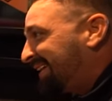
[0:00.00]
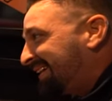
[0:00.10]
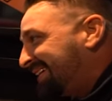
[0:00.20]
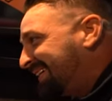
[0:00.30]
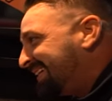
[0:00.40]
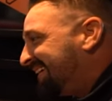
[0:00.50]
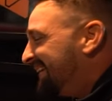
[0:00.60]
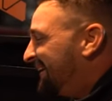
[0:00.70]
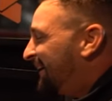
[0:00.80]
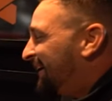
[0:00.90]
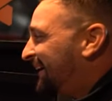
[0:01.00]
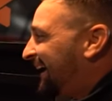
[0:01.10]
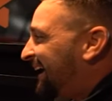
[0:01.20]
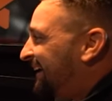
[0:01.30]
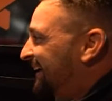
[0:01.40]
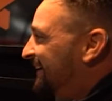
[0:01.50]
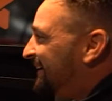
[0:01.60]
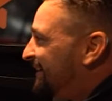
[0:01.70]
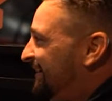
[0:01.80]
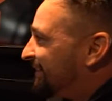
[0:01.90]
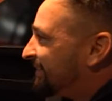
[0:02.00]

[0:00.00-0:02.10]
are gonna. Okay. So